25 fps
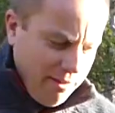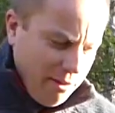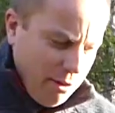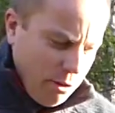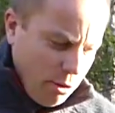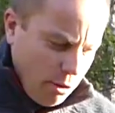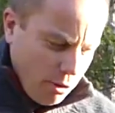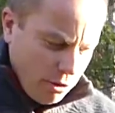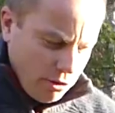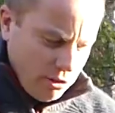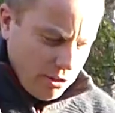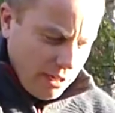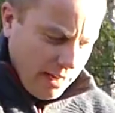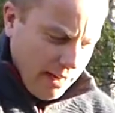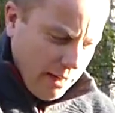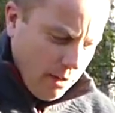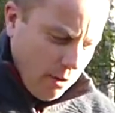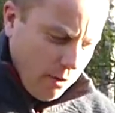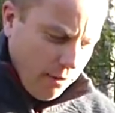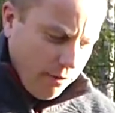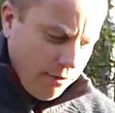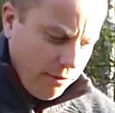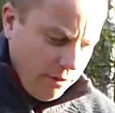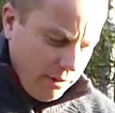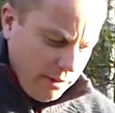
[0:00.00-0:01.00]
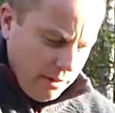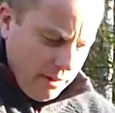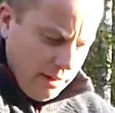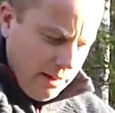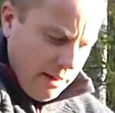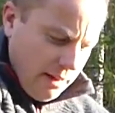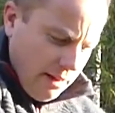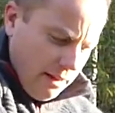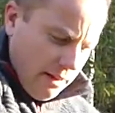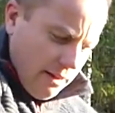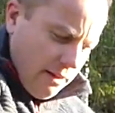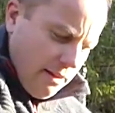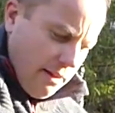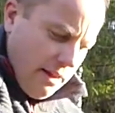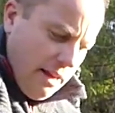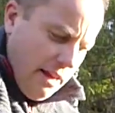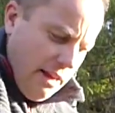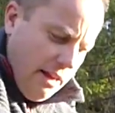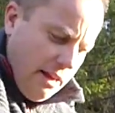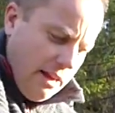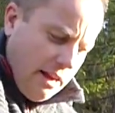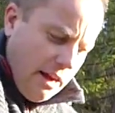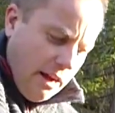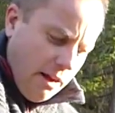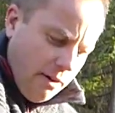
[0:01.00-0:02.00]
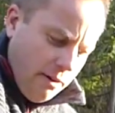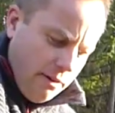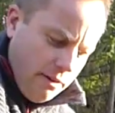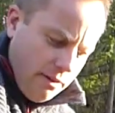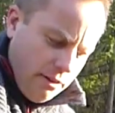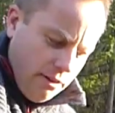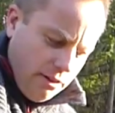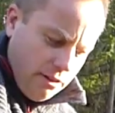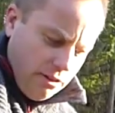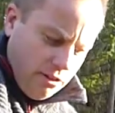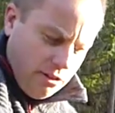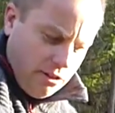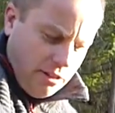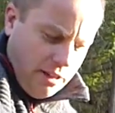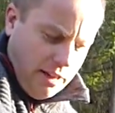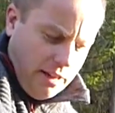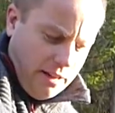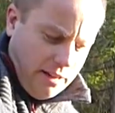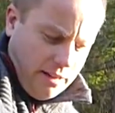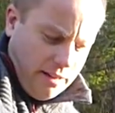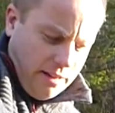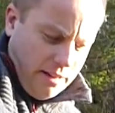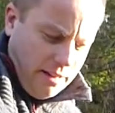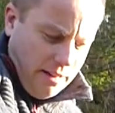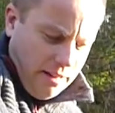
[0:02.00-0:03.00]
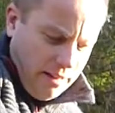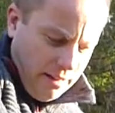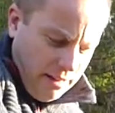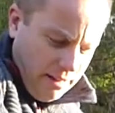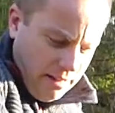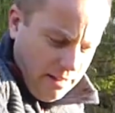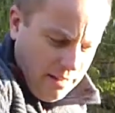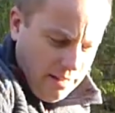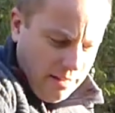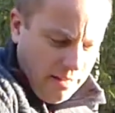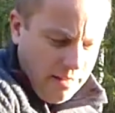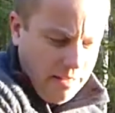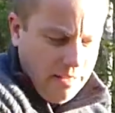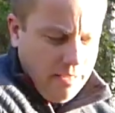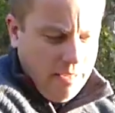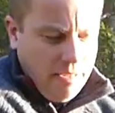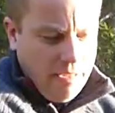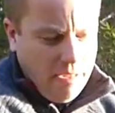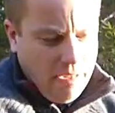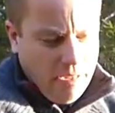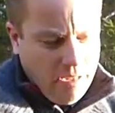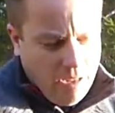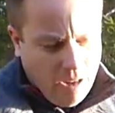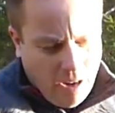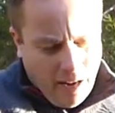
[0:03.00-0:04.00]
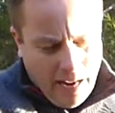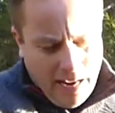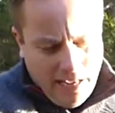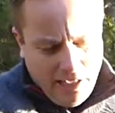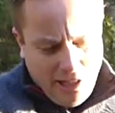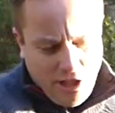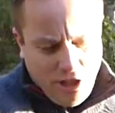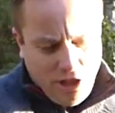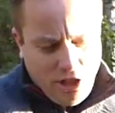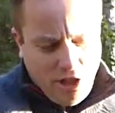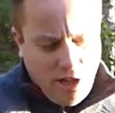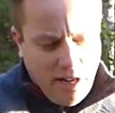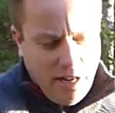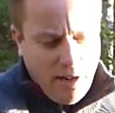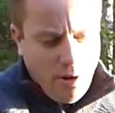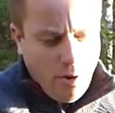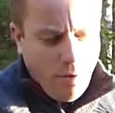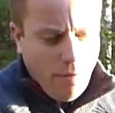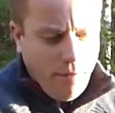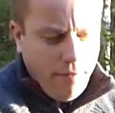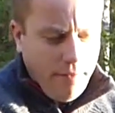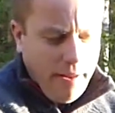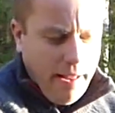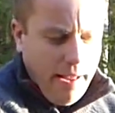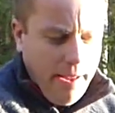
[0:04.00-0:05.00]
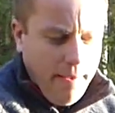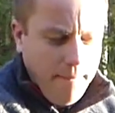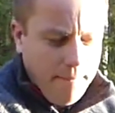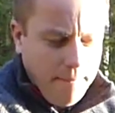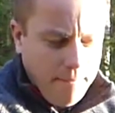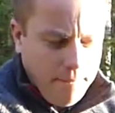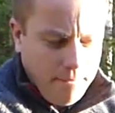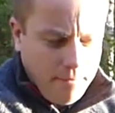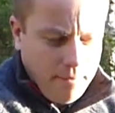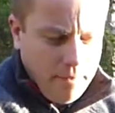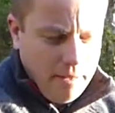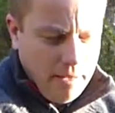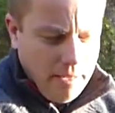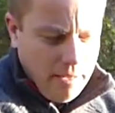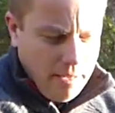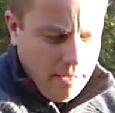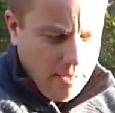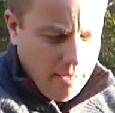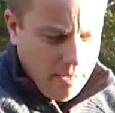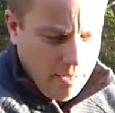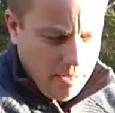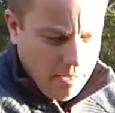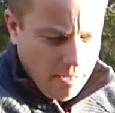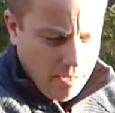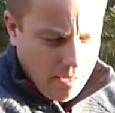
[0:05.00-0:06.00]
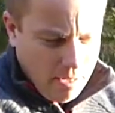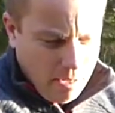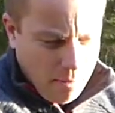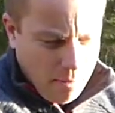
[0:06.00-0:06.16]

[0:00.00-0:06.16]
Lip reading: you can take off. There you go, you can see I actually sheared off there. I